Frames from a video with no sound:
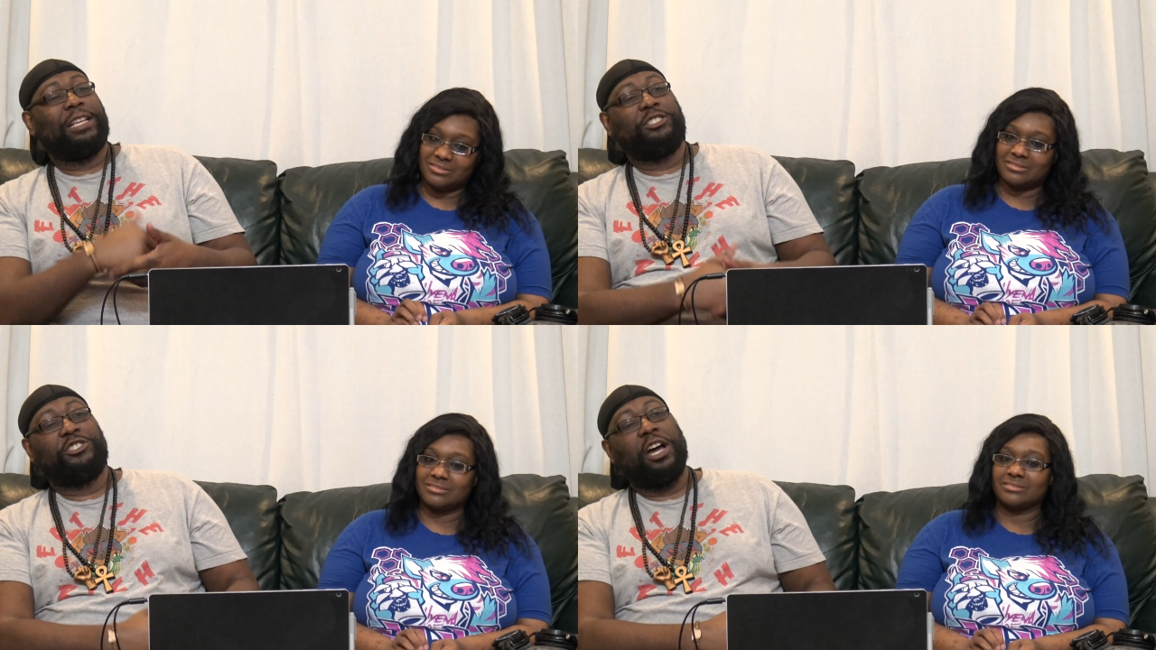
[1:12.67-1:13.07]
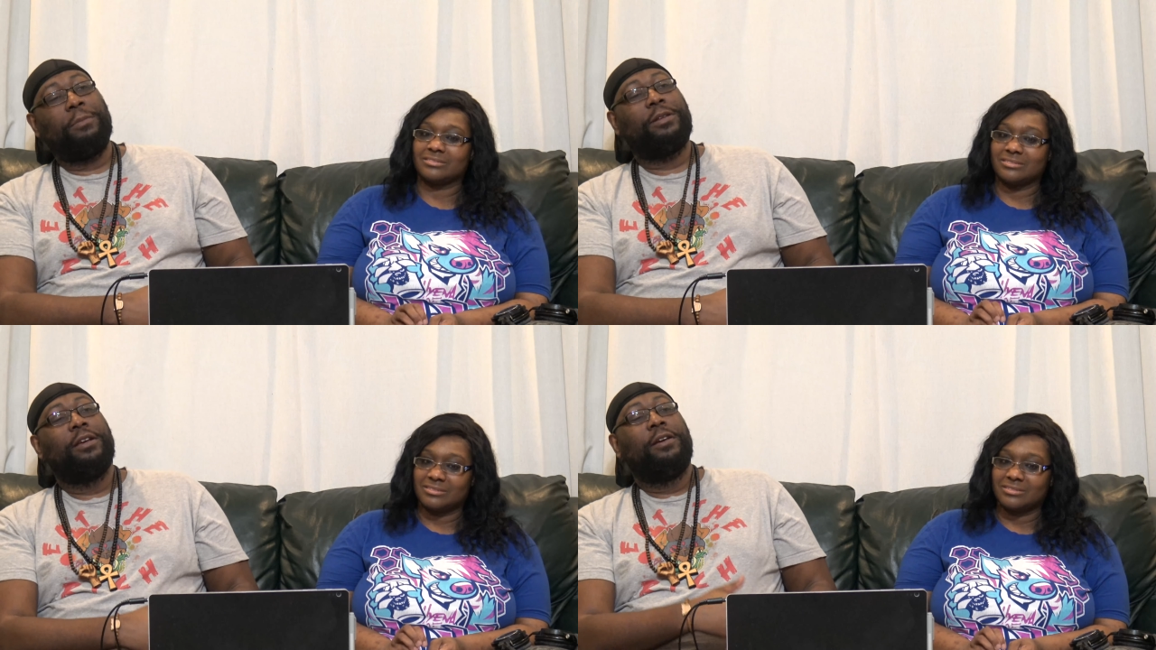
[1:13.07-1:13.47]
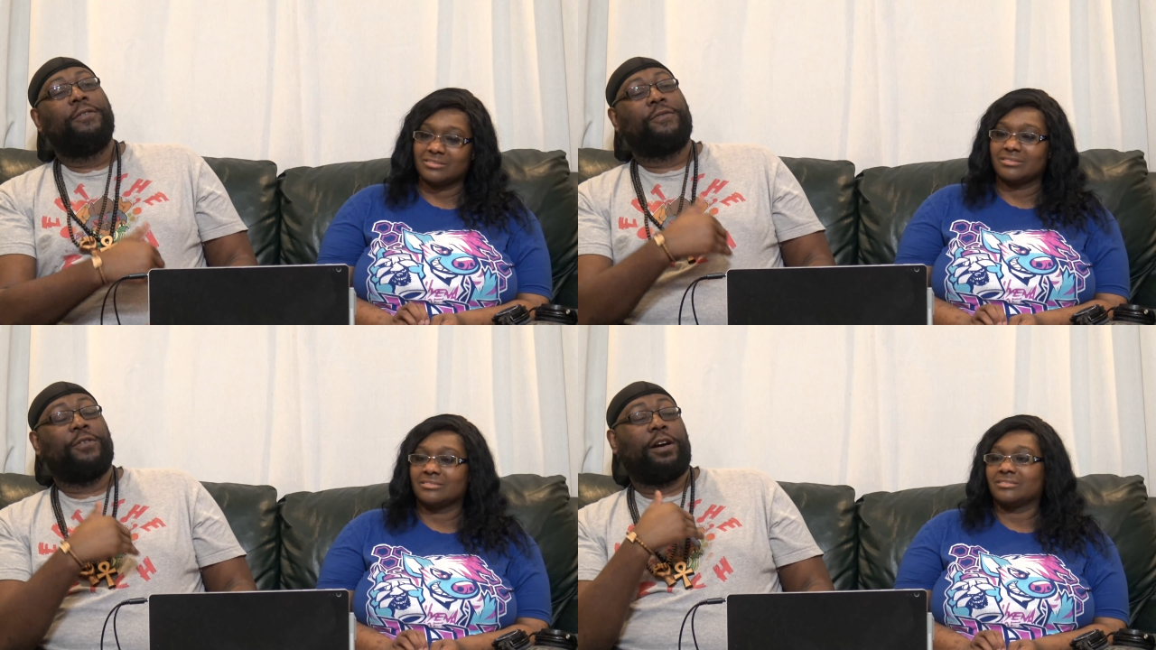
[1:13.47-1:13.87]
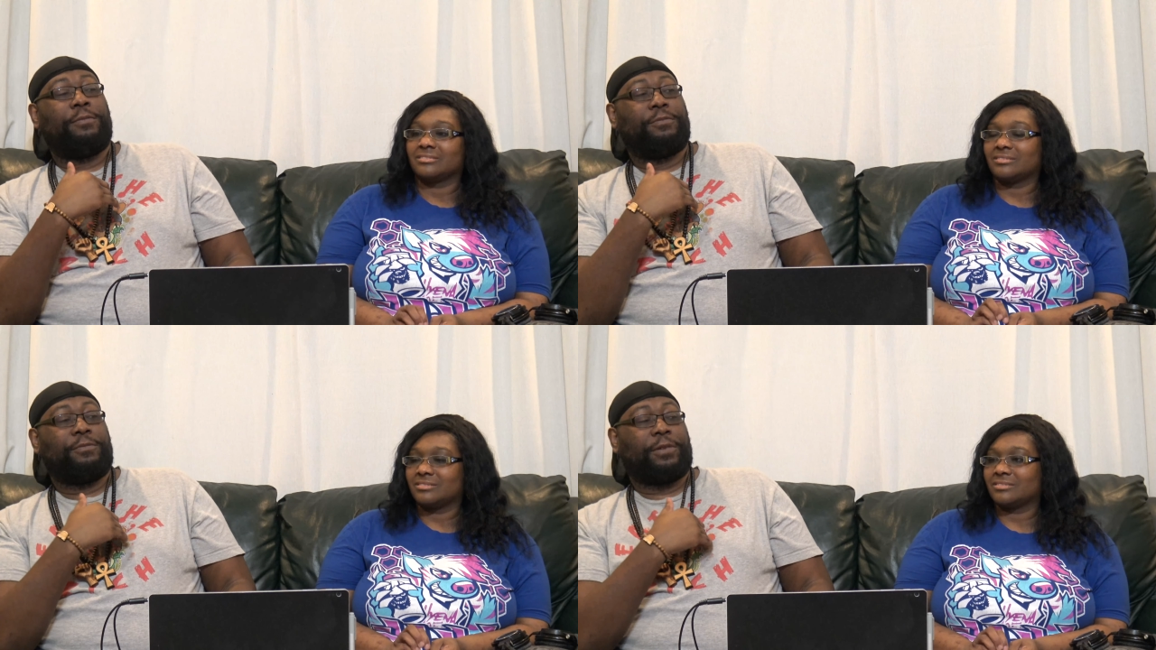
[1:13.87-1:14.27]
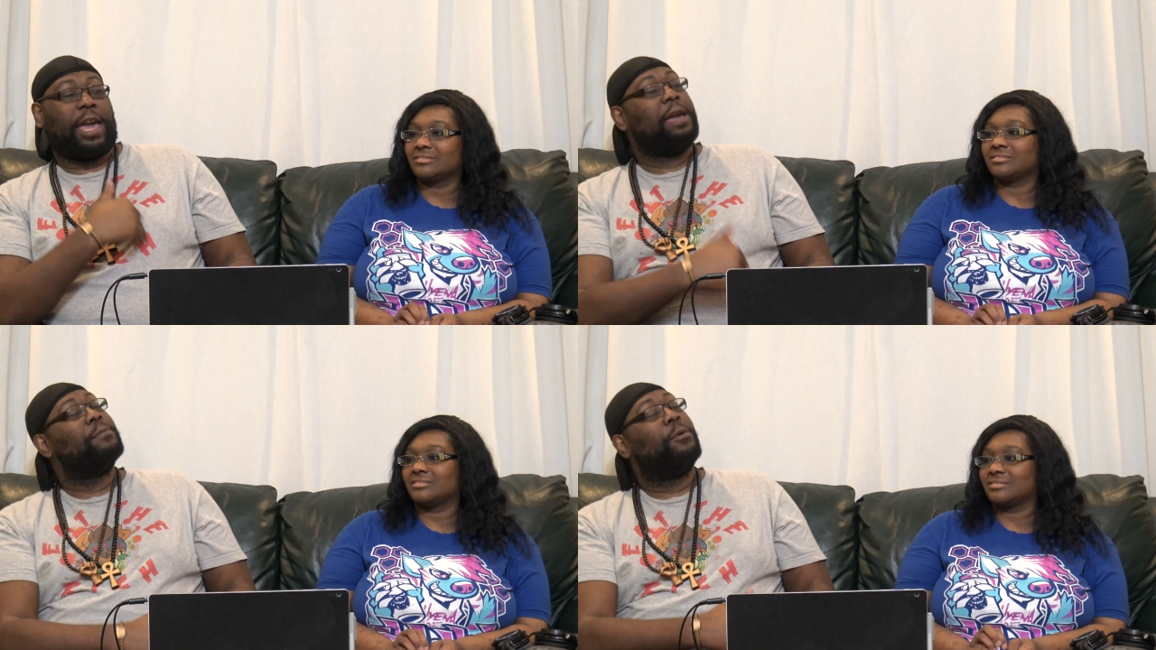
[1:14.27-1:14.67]
Speaker 1: when it jumped from
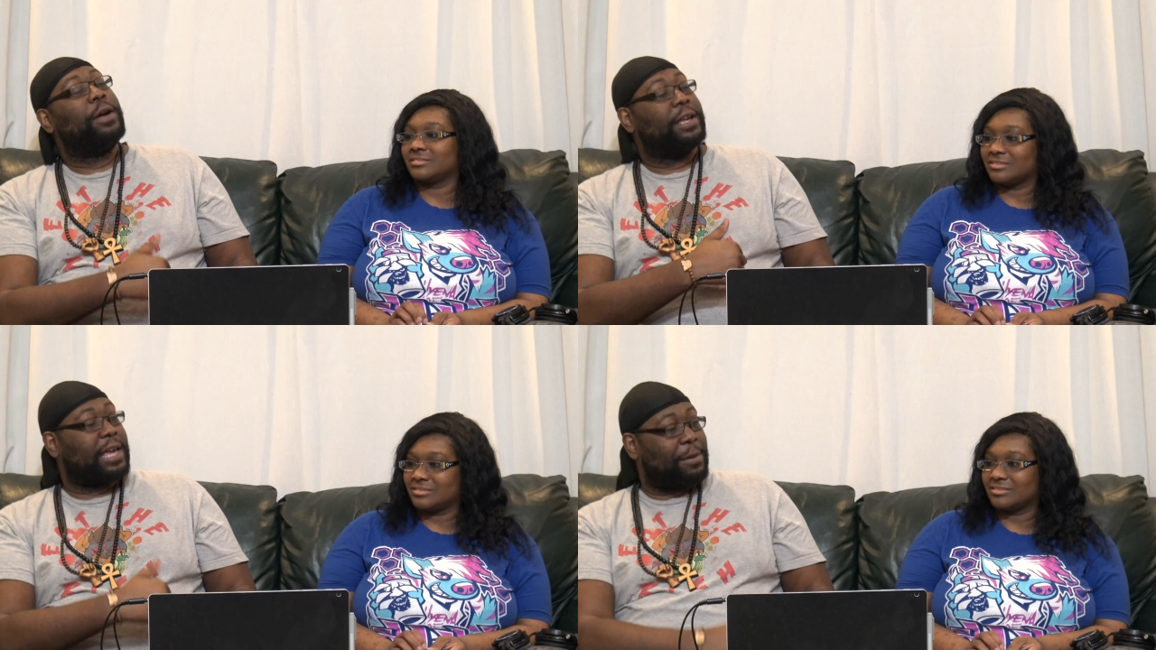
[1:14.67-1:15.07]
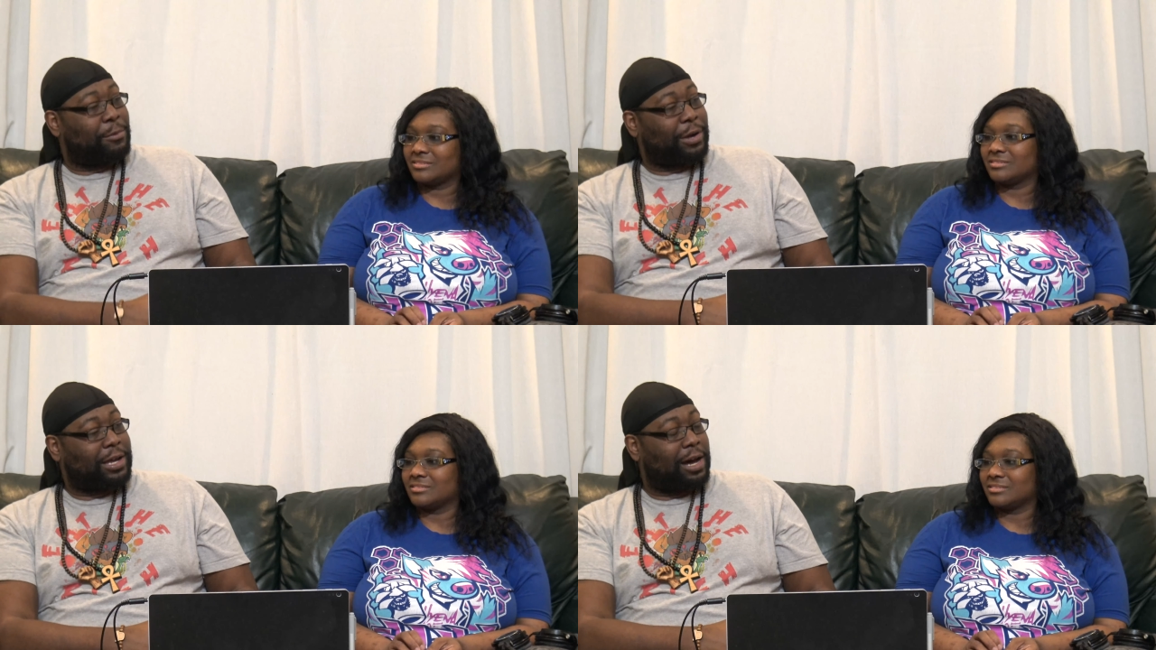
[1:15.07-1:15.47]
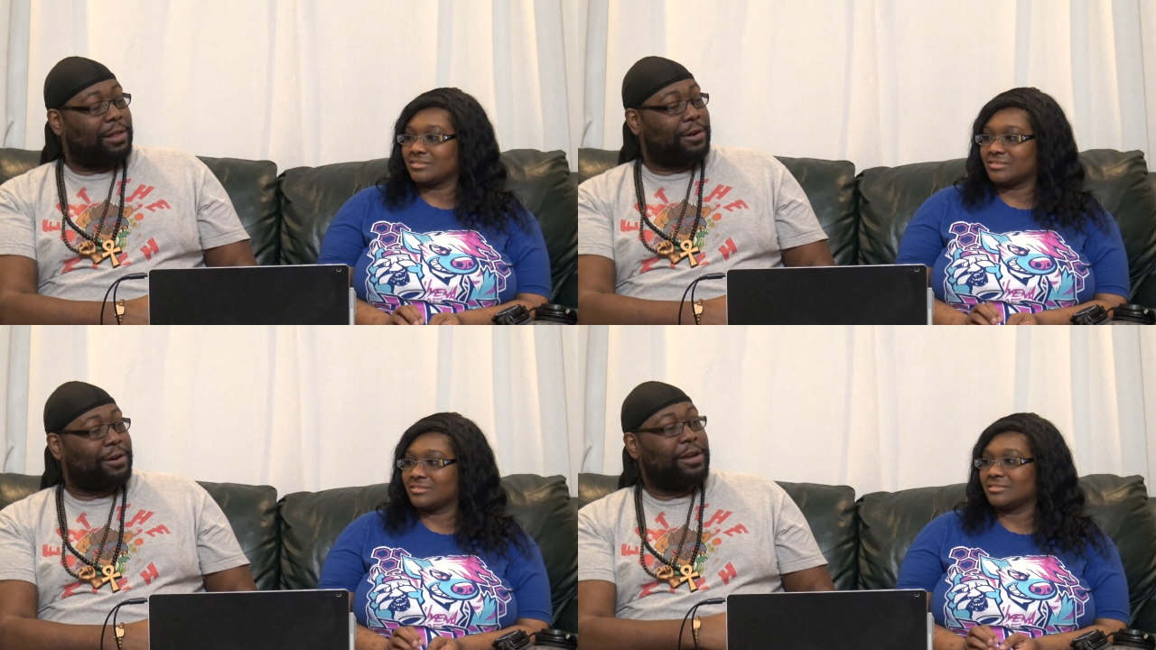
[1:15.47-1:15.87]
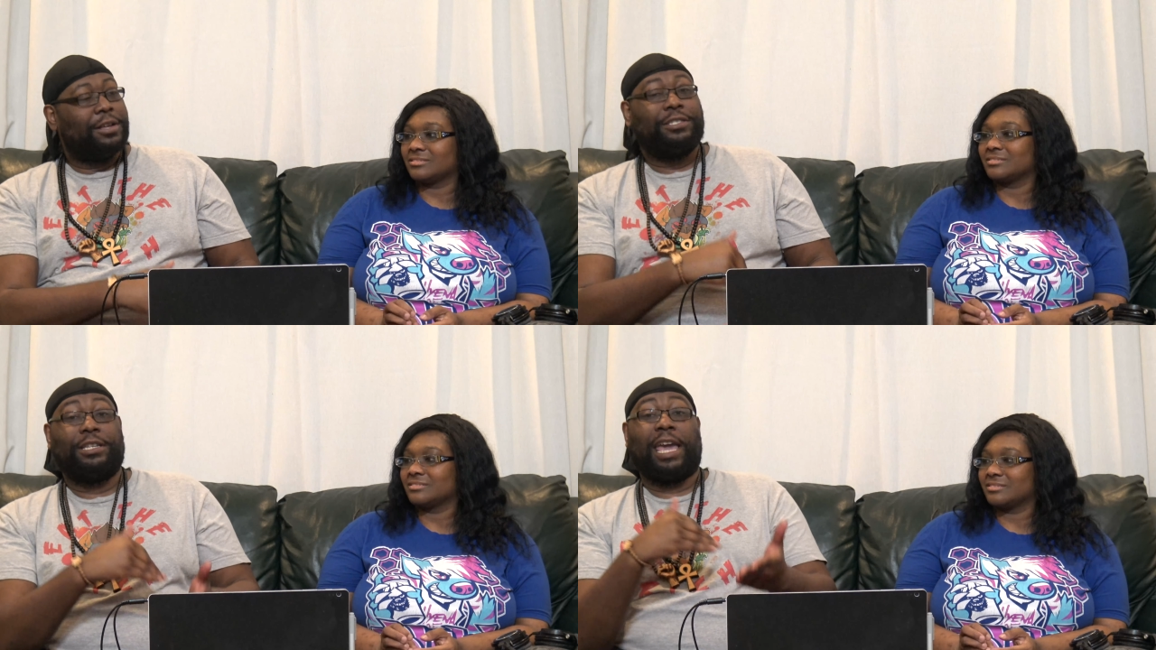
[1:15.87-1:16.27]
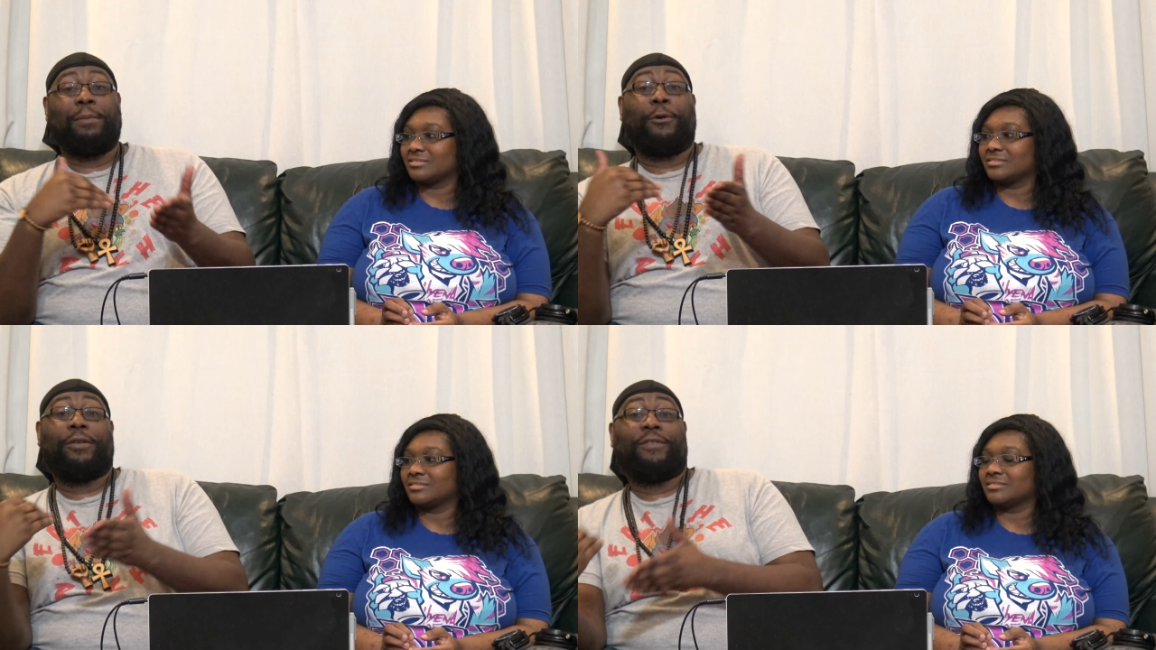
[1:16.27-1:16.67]
Game Boy and Game Boy Color to
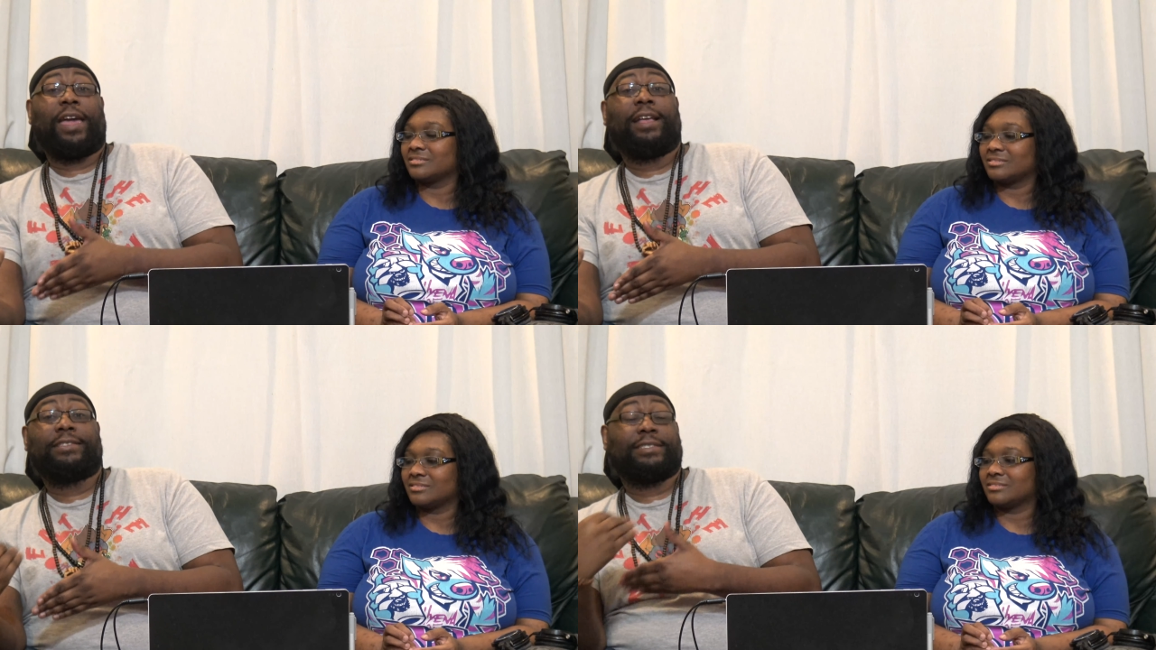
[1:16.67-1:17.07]
Game Boy Advance,